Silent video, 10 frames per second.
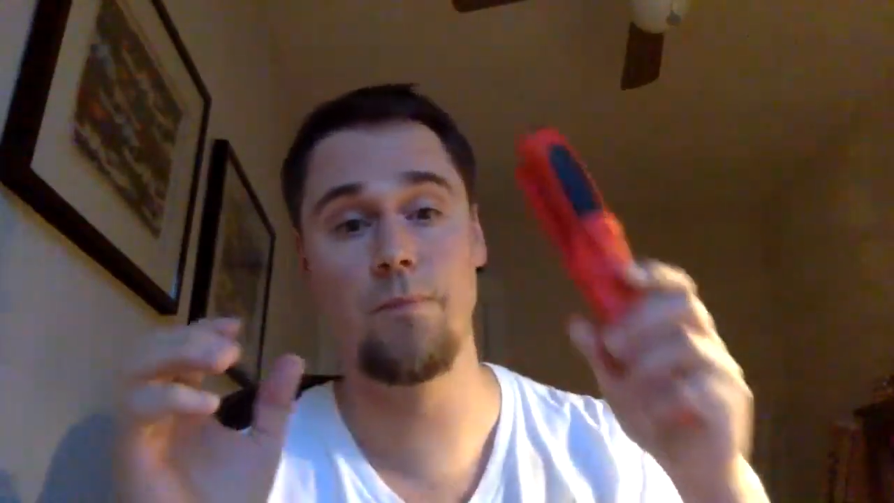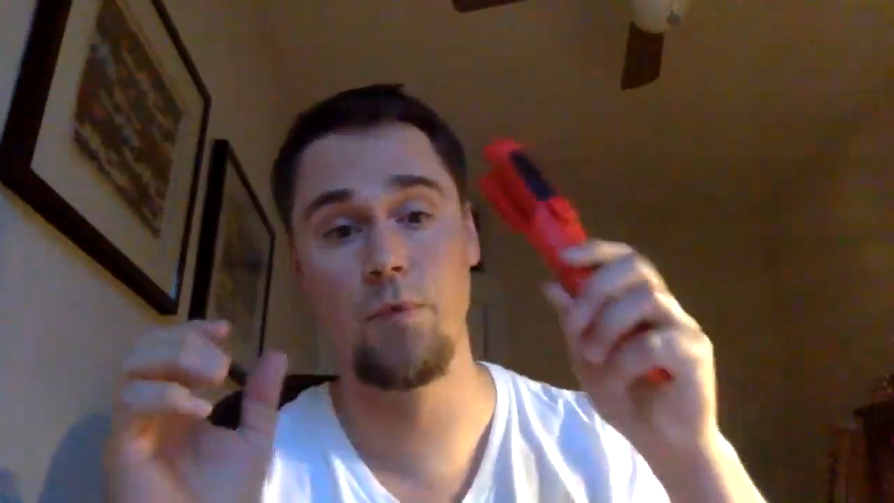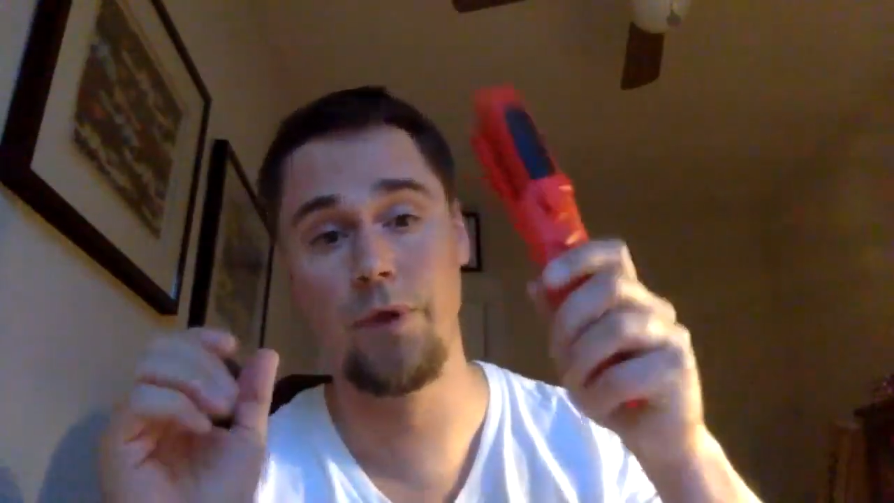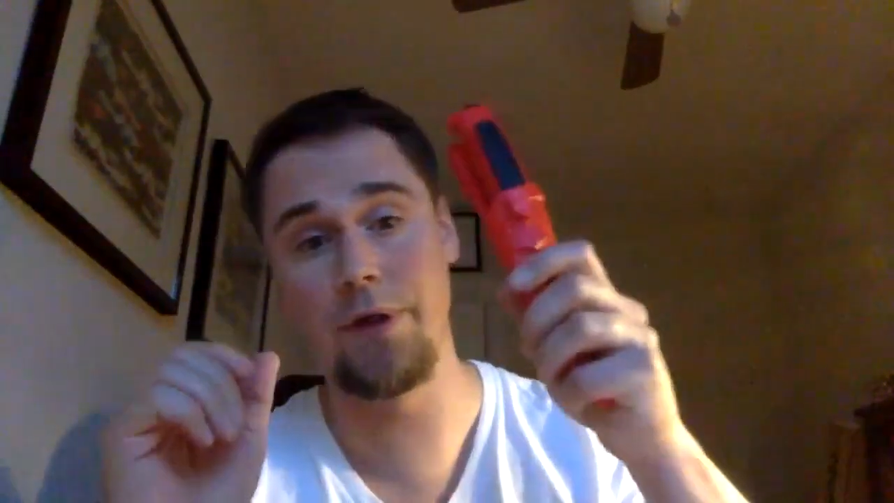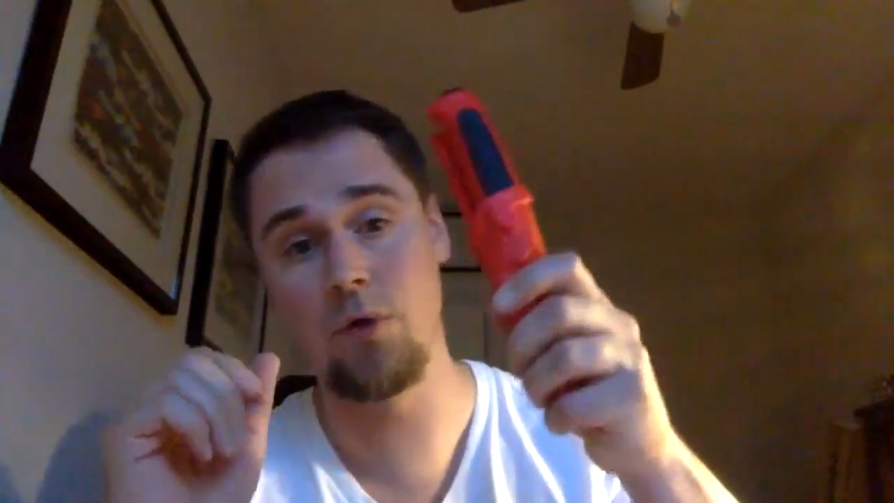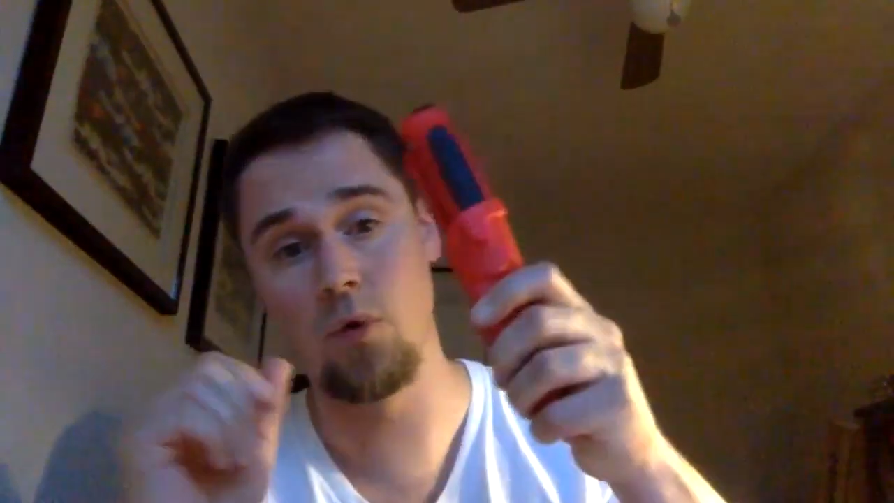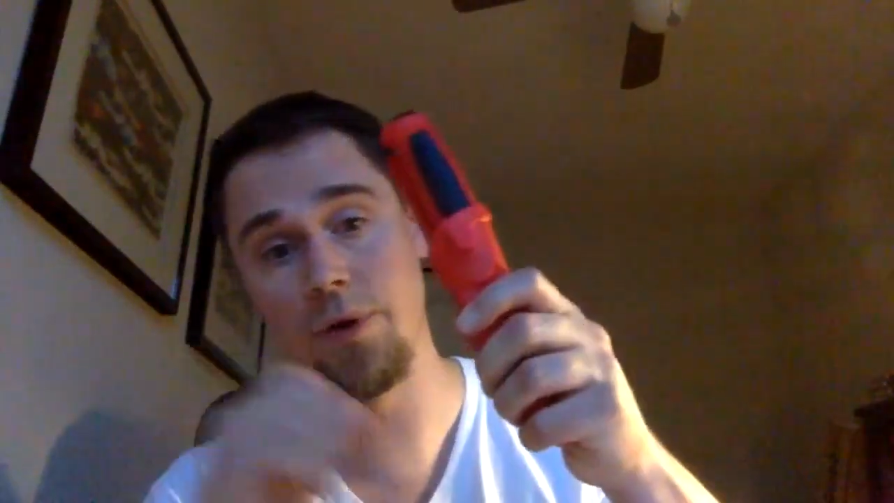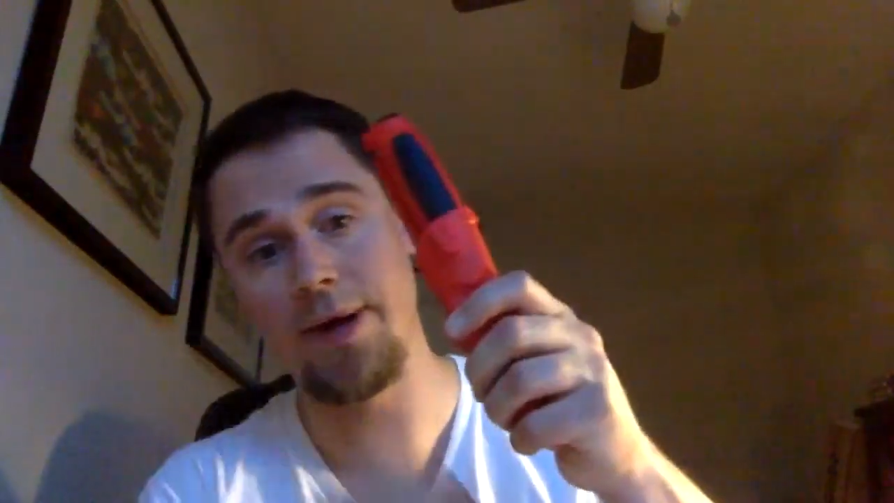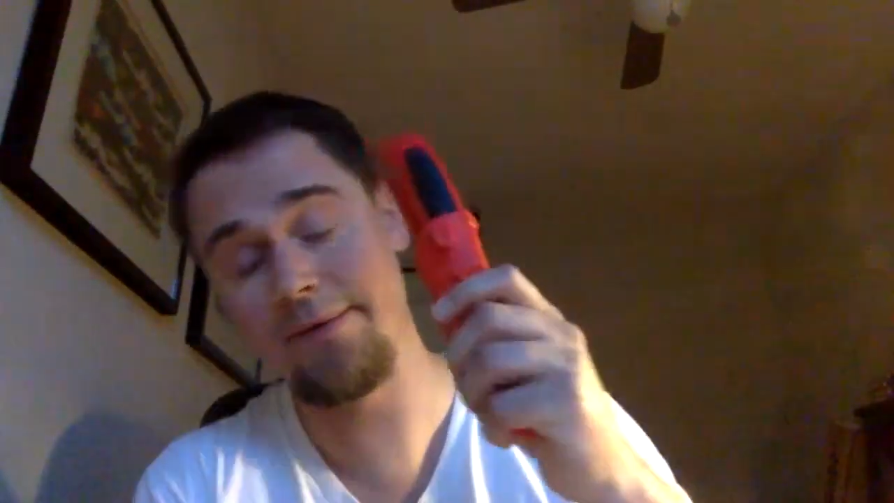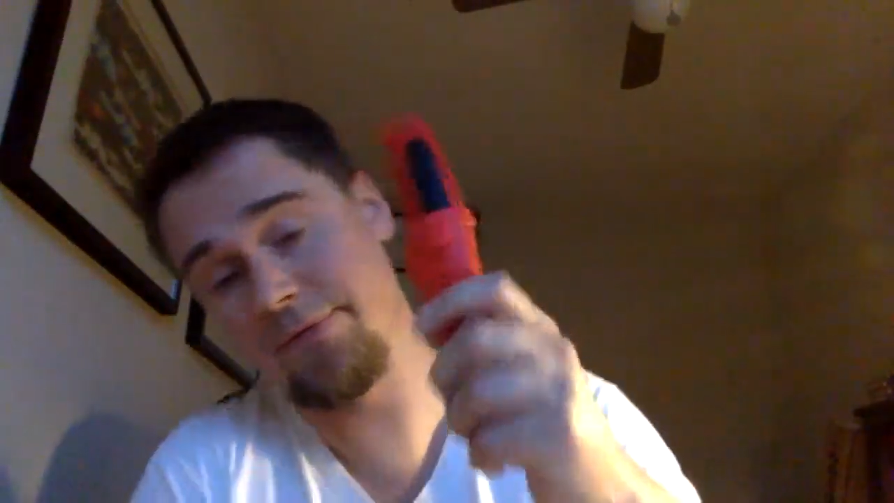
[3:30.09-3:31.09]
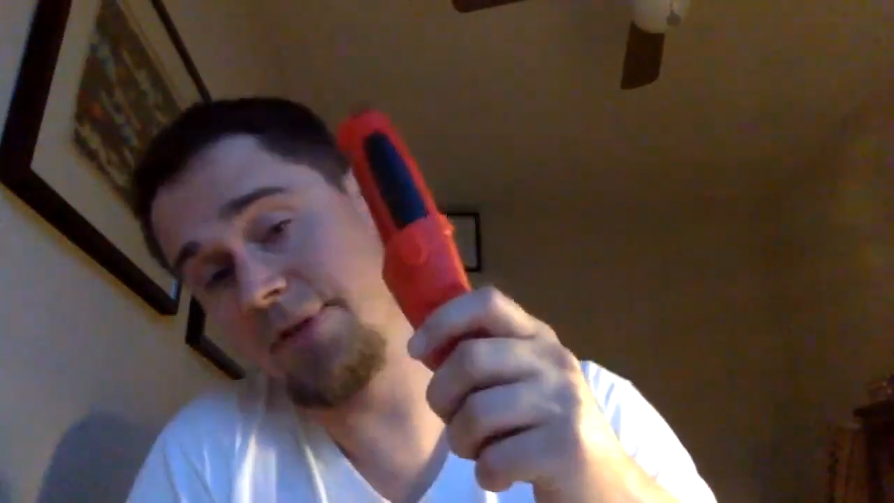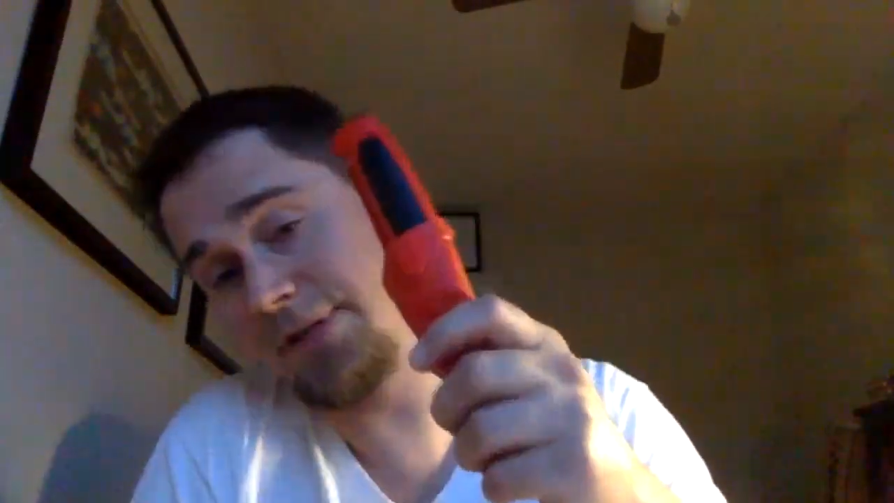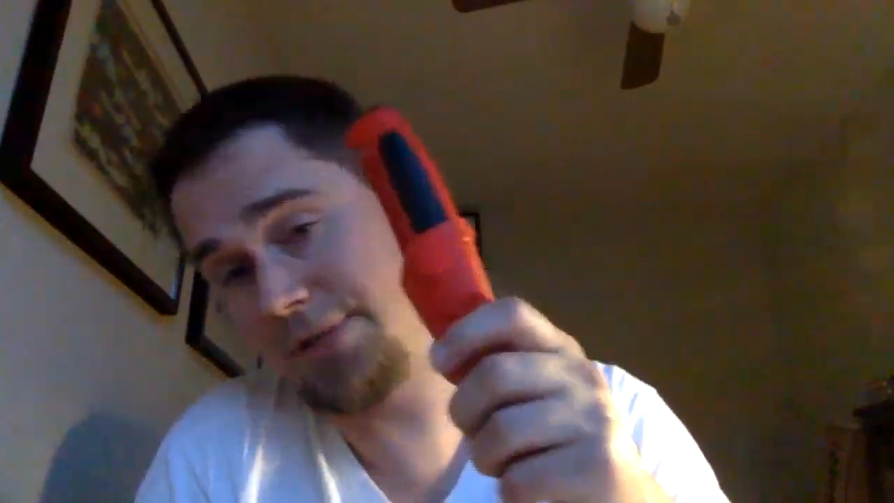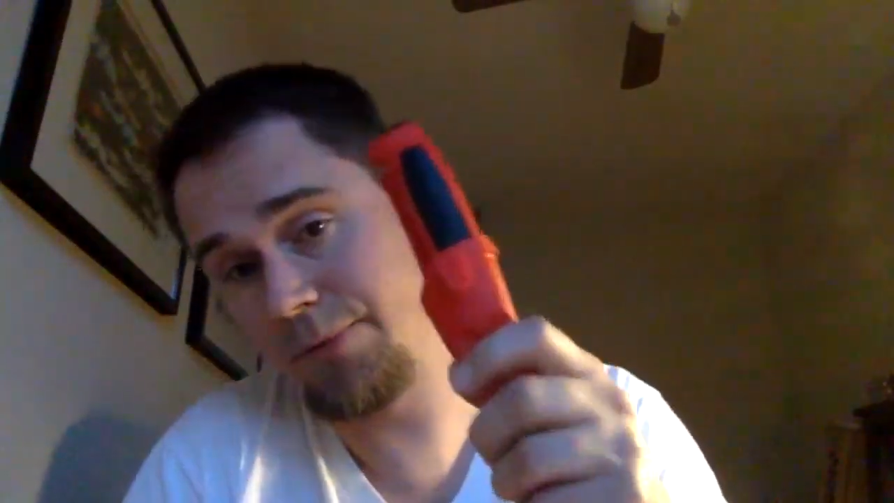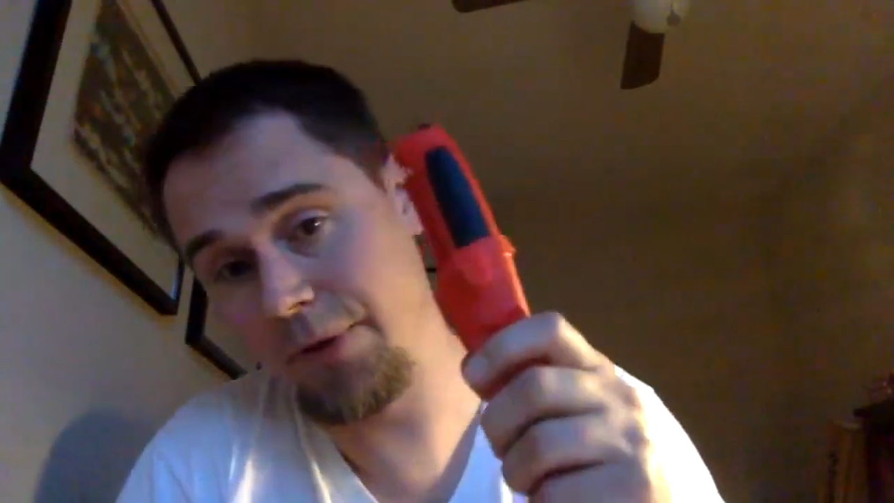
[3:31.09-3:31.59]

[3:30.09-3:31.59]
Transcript: really cool knife. This